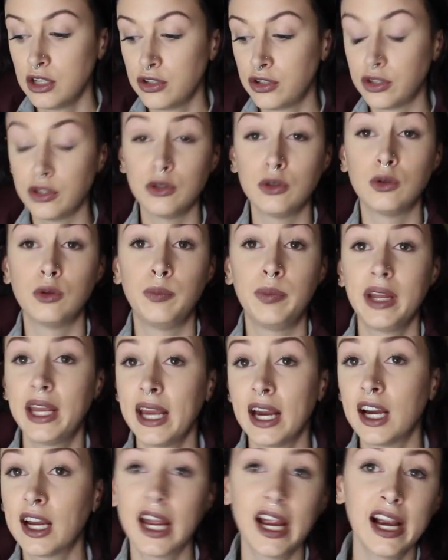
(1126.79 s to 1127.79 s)
to be
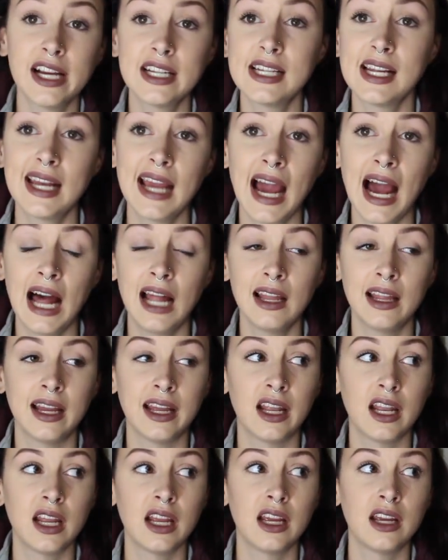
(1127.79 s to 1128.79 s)
a crazy cat
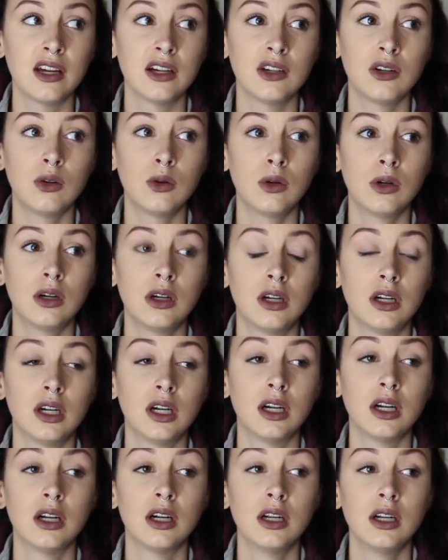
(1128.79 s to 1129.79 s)
lady,
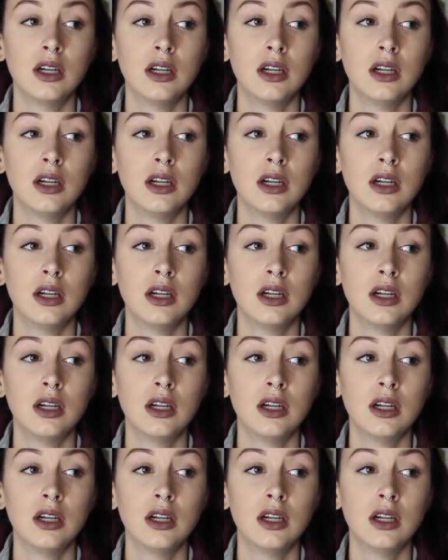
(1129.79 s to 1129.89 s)
or